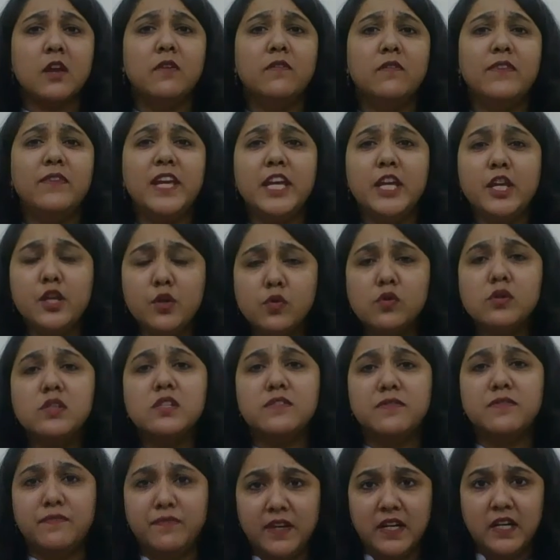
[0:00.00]
We use
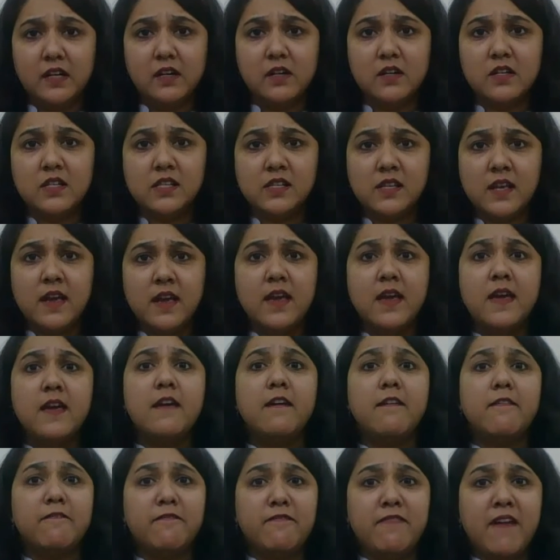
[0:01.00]
fillers
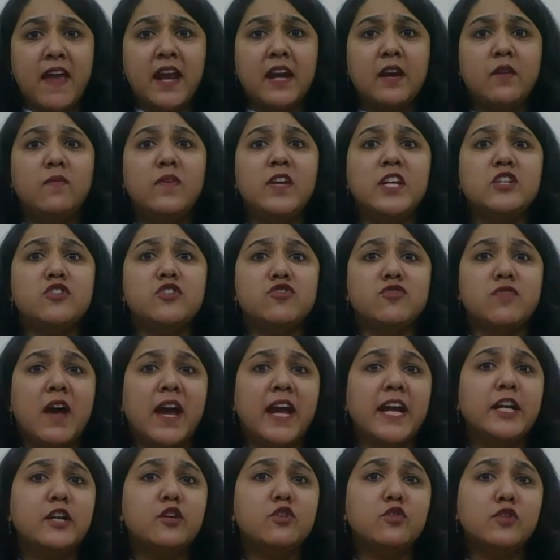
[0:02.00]
when we
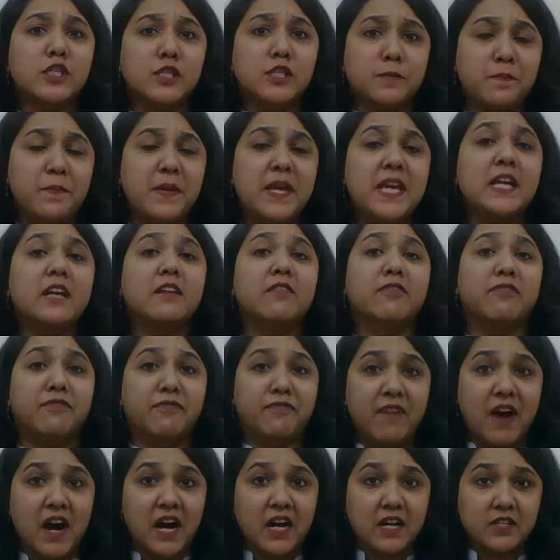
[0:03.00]
try to speak
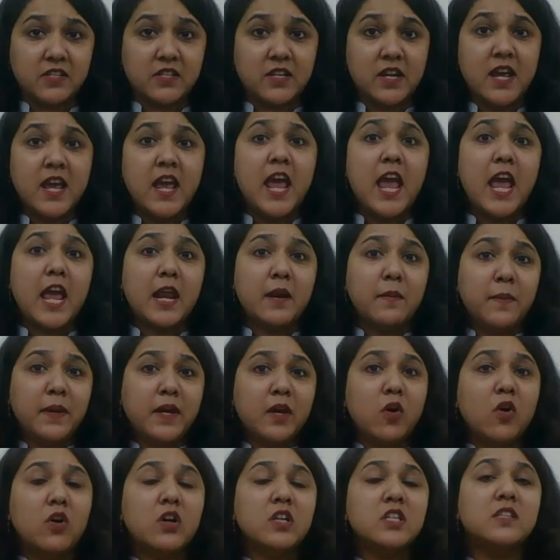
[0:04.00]
fast, and
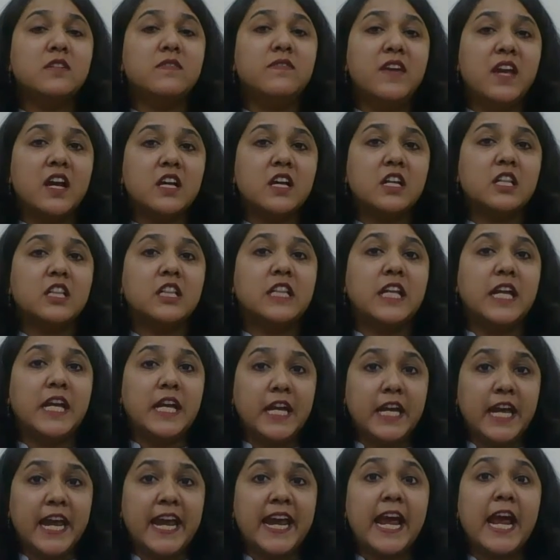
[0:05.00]
because we are
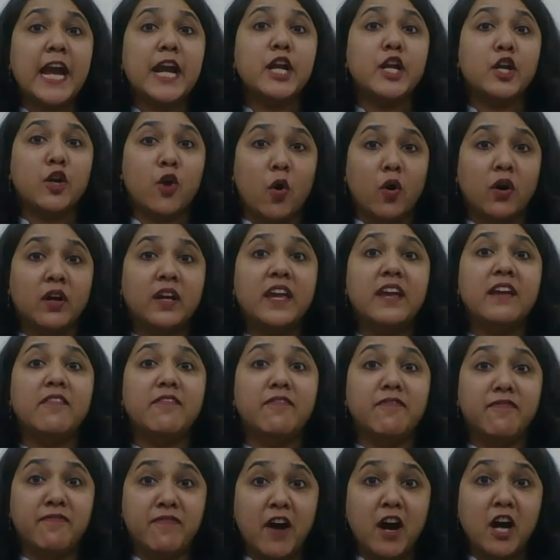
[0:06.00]
thinking and talking
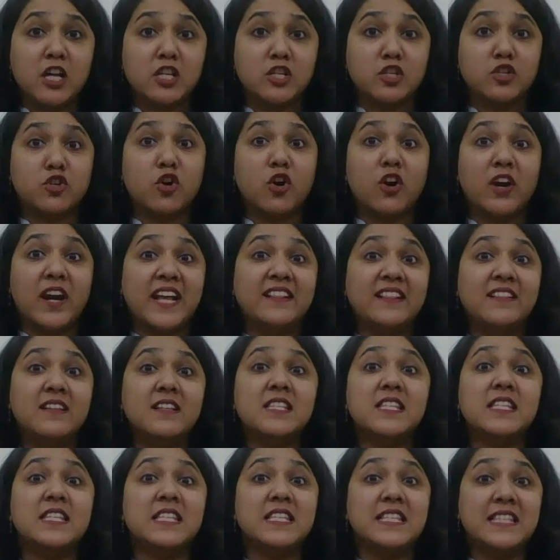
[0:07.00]
fast or at the
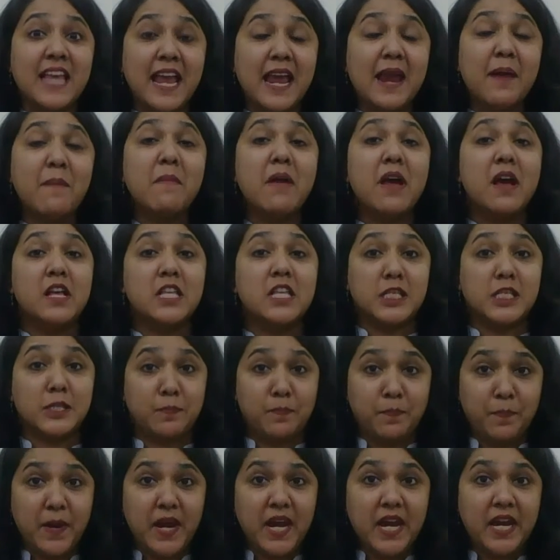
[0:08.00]
same
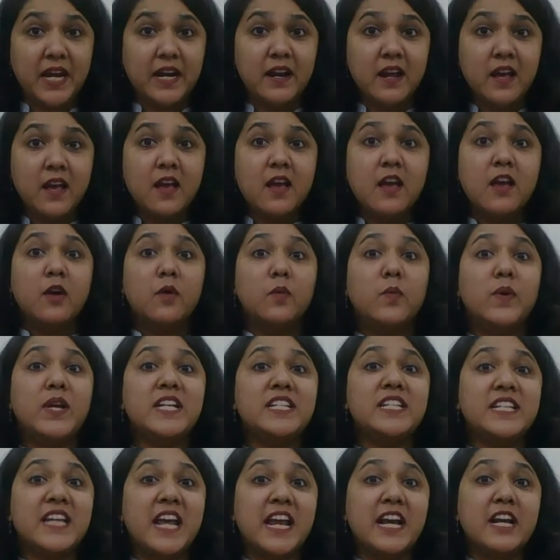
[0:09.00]
speed, we
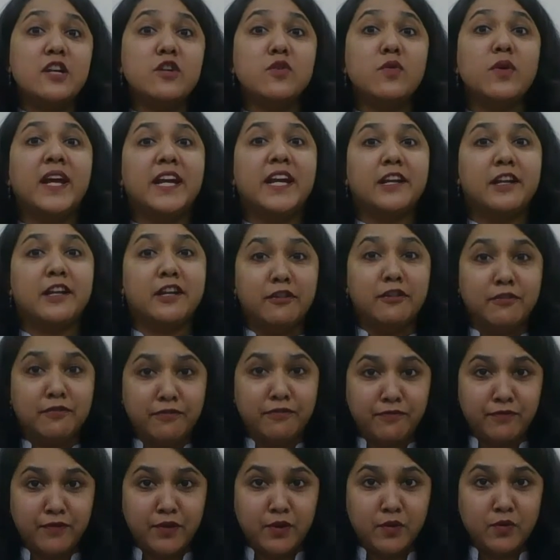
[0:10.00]
tend to get
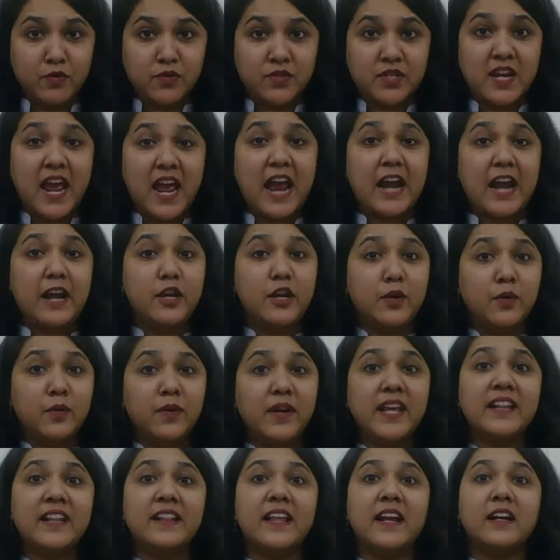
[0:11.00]
confused, and
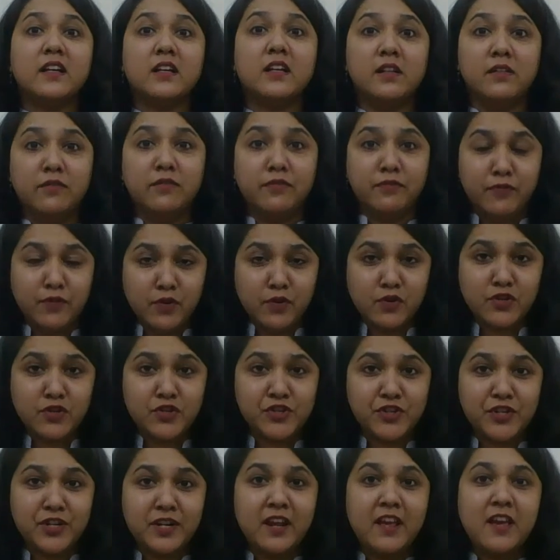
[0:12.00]
during that
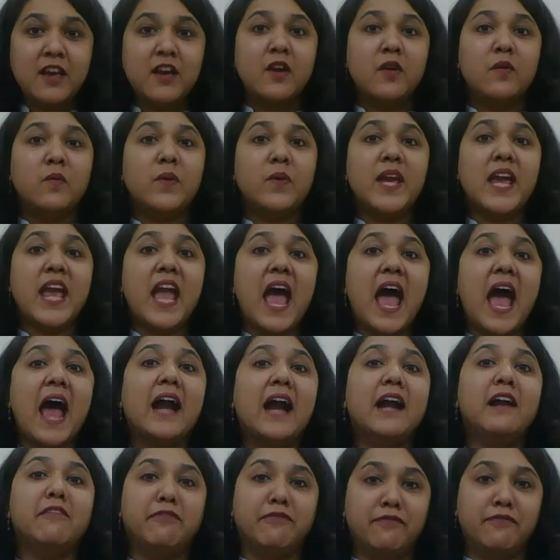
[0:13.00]
confusion we
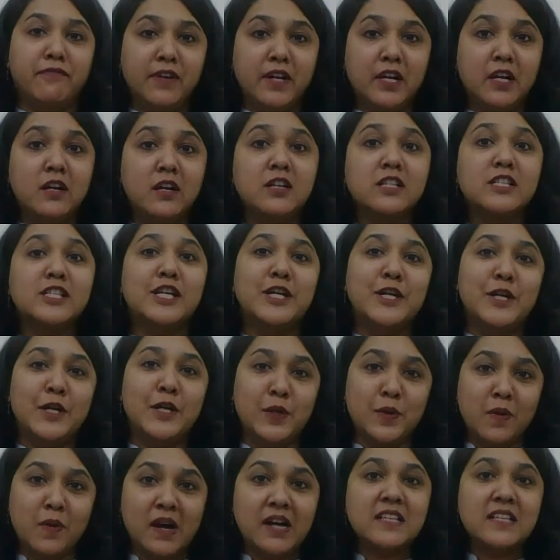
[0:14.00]
add fillers
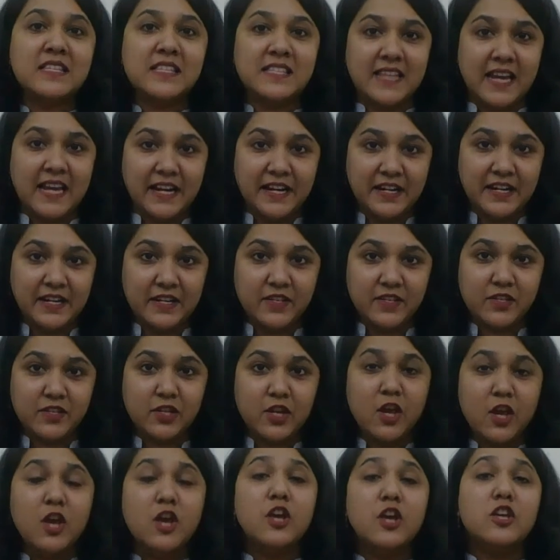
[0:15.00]
into our sentence.
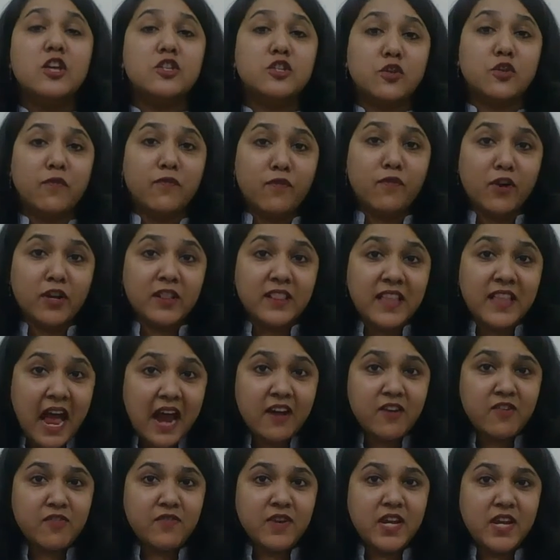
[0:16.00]
So for that
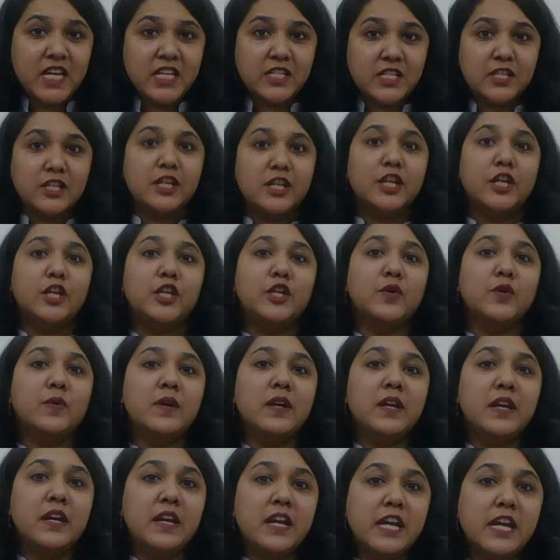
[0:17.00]
reason, you
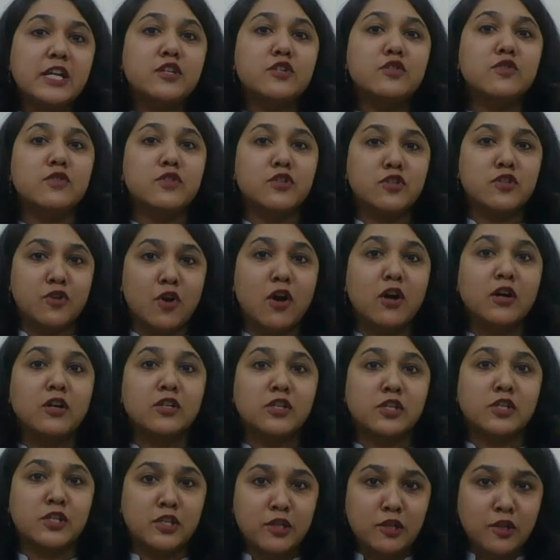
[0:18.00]
need to talk
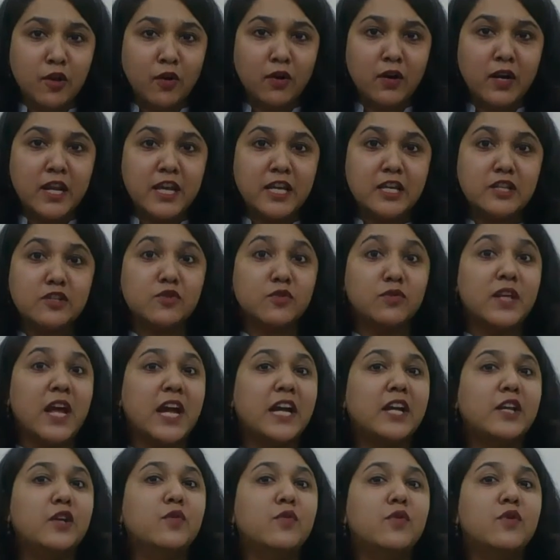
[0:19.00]
slowly so
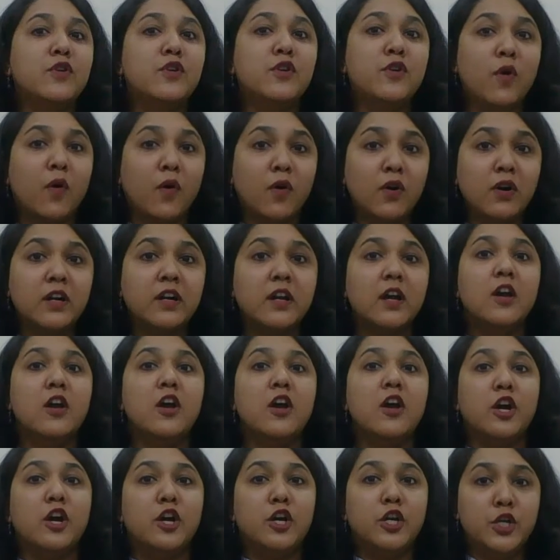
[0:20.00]
that you don't
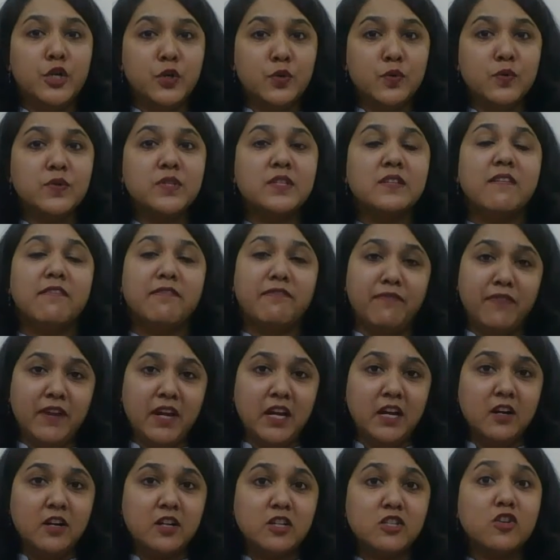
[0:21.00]
use
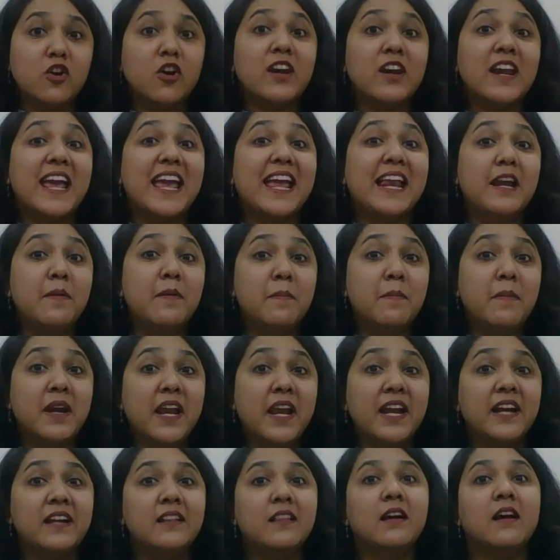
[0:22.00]
fillers or
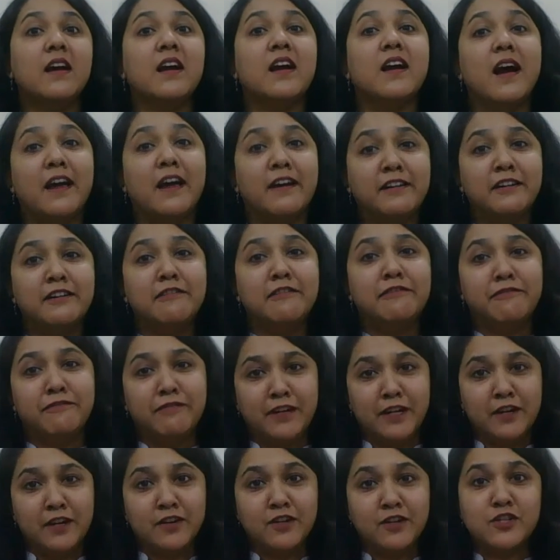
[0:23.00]
eliminate the current
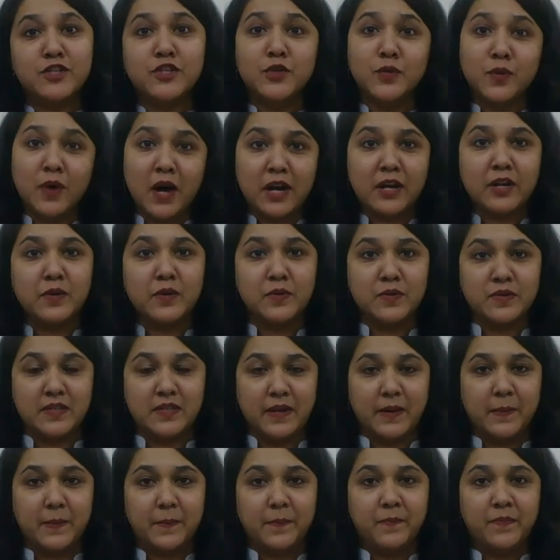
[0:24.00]
fillers you are
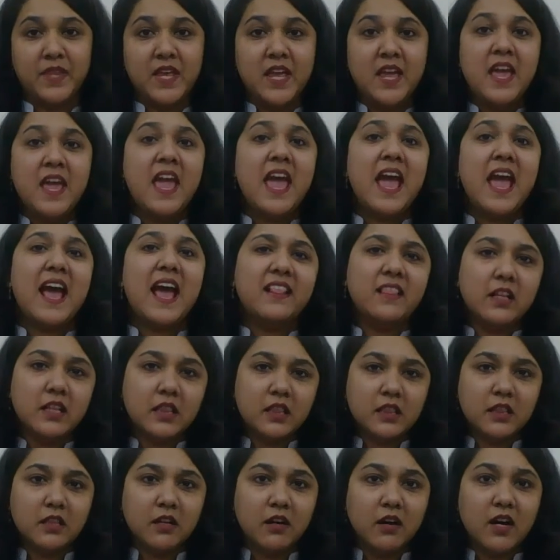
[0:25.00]
using. And the
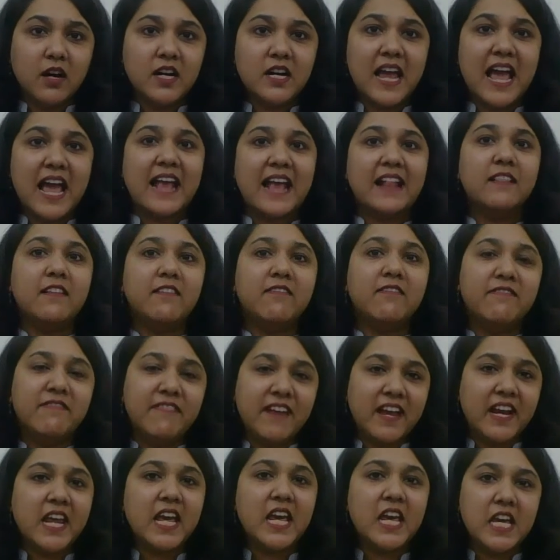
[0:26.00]
third and the
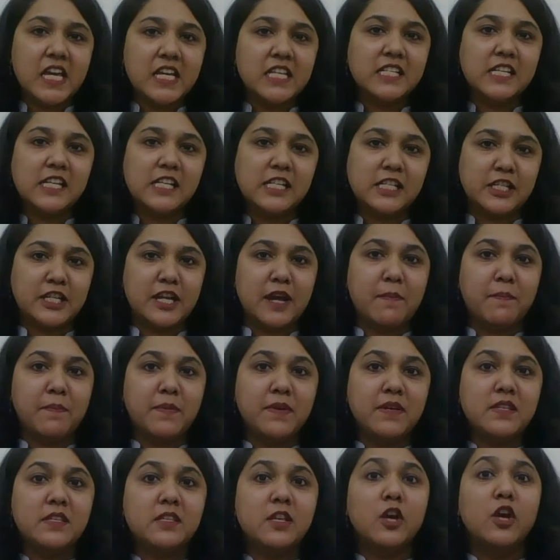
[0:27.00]
very easy step
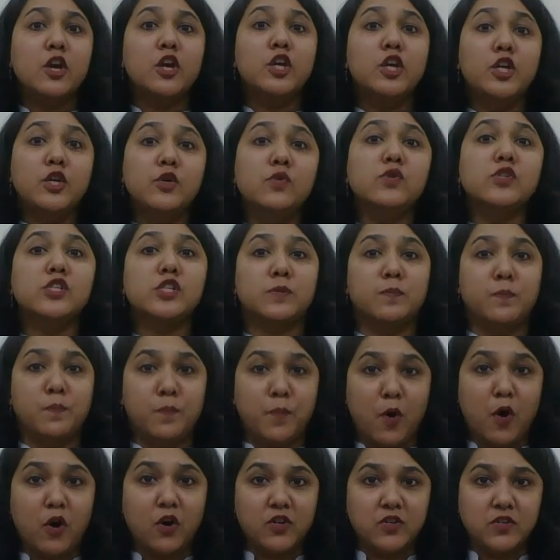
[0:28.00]
is use
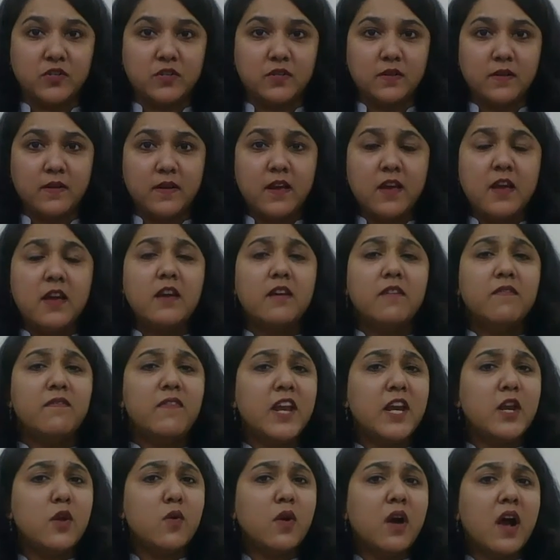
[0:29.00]
pause.
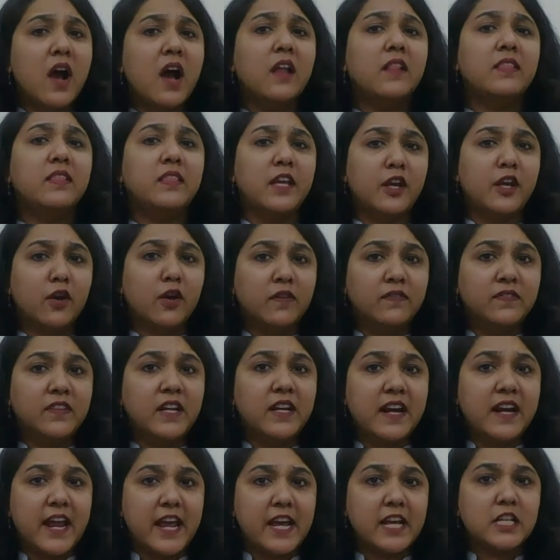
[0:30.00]
When you can't think of the
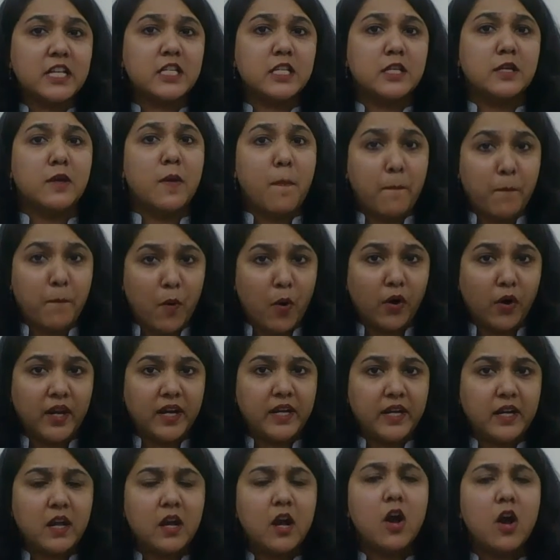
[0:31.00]
next point,